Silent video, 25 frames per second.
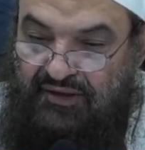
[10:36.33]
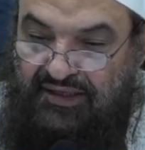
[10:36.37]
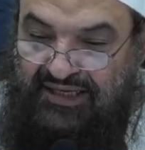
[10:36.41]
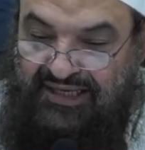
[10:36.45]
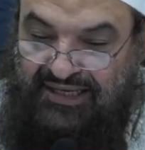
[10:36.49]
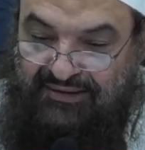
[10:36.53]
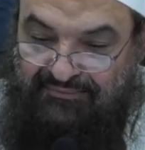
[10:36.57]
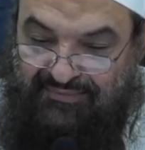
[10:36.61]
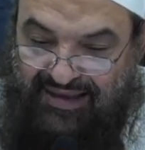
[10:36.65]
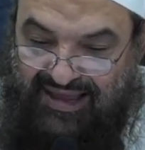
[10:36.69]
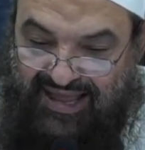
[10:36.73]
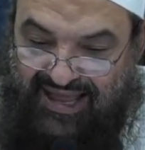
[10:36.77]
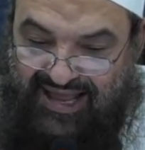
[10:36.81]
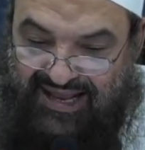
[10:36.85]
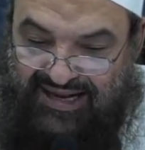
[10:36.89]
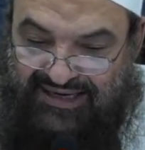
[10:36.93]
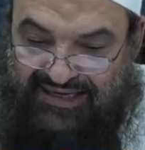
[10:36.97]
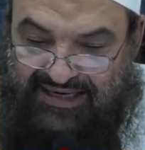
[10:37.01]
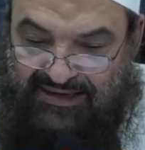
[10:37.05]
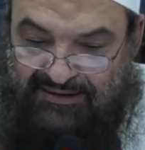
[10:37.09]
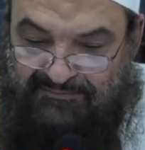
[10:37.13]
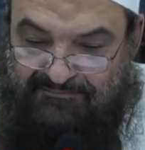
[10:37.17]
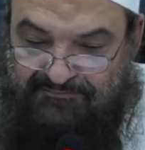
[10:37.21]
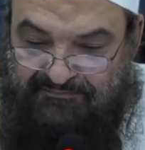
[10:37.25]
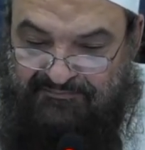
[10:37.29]

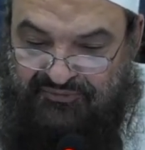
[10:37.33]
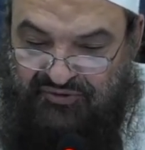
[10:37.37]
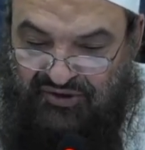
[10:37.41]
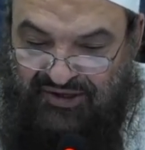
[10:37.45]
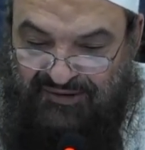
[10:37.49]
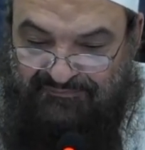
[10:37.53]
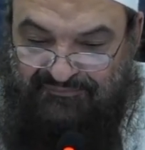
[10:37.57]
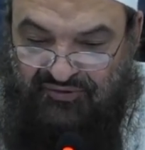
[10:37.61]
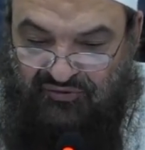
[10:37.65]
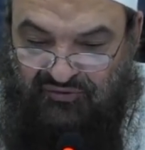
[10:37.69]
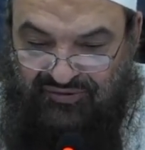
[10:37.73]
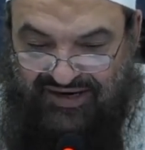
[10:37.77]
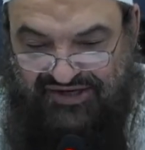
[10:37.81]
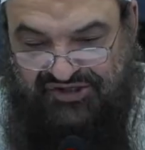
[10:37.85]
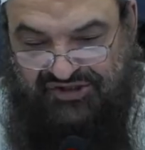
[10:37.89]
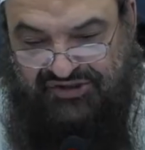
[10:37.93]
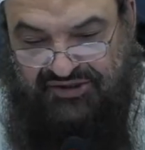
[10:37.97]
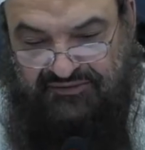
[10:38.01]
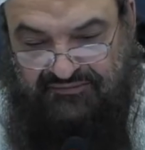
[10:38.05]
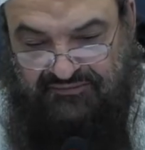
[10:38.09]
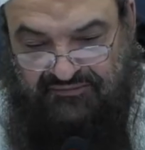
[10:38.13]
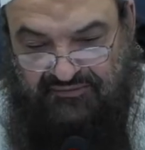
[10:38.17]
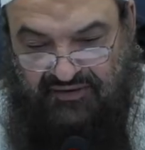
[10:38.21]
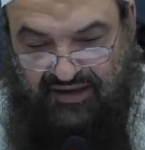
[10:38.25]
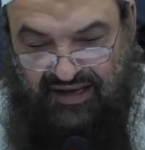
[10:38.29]
Iman
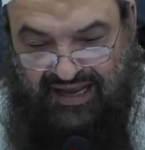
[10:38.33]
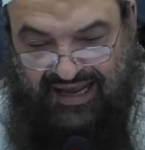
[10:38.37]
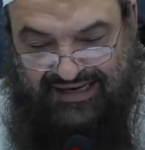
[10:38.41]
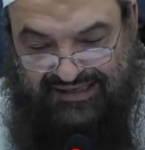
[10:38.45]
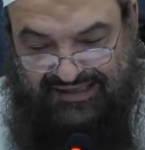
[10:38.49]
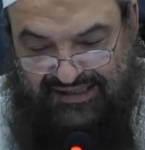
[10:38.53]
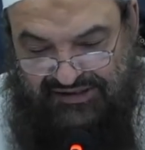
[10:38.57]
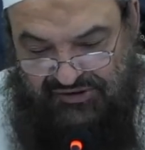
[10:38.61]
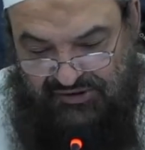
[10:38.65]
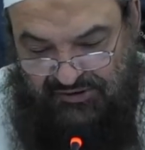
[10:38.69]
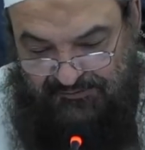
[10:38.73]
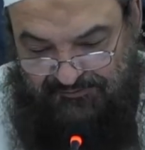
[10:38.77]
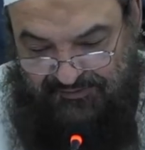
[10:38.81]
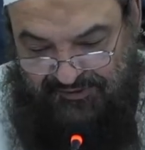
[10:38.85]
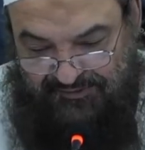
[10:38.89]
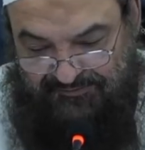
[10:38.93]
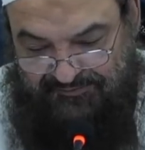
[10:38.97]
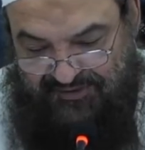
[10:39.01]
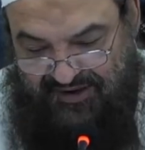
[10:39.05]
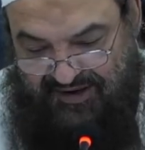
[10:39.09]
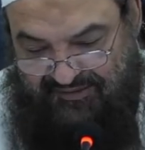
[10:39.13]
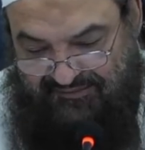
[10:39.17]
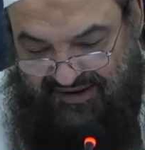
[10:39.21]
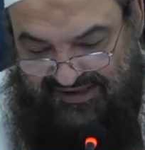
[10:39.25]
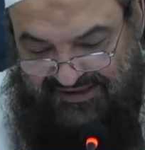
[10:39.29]
preparation. I need to
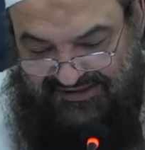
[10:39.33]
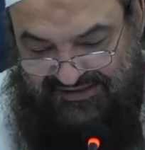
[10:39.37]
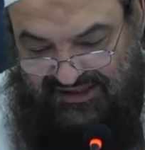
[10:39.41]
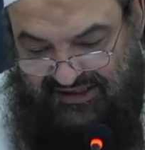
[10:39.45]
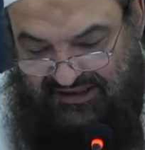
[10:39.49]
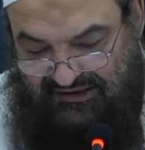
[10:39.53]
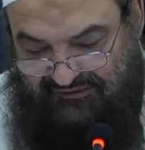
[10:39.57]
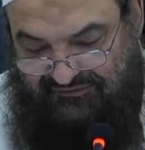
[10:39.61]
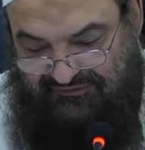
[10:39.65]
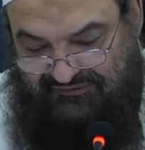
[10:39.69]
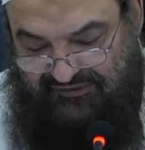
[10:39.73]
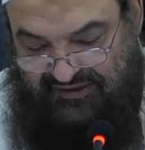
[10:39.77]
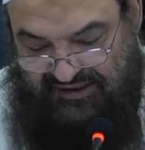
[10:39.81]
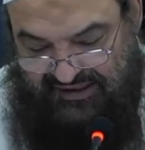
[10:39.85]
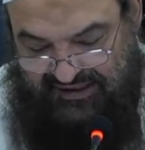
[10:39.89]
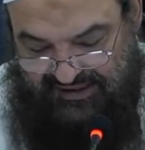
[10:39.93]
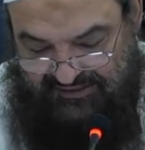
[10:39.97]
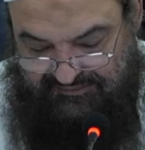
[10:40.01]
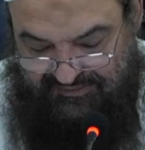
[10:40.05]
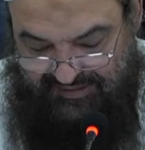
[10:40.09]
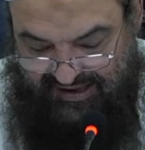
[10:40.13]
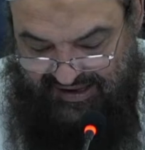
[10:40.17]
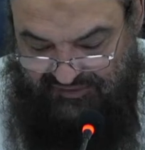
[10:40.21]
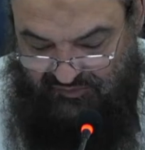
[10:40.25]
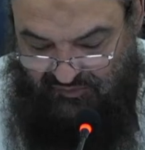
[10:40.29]
prepare myself
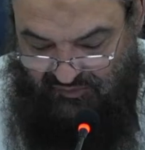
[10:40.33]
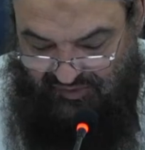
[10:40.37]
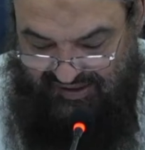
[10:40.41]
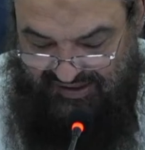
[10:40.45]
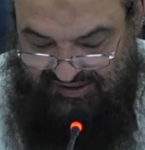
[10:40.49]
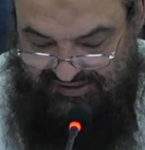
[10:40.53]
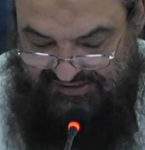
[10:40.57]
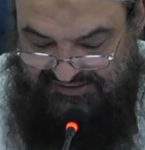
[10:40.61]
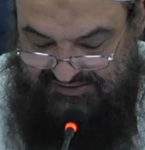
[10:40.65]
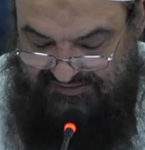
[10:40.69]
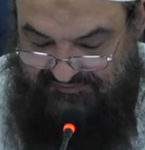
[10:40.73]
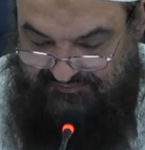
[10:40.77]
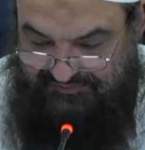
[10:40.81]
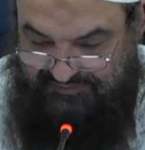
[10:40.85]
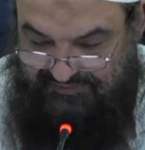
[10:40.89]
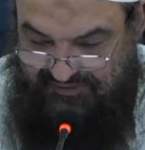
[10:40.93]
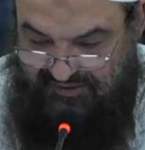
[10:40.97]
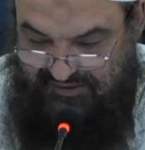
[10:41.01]
iman-wise.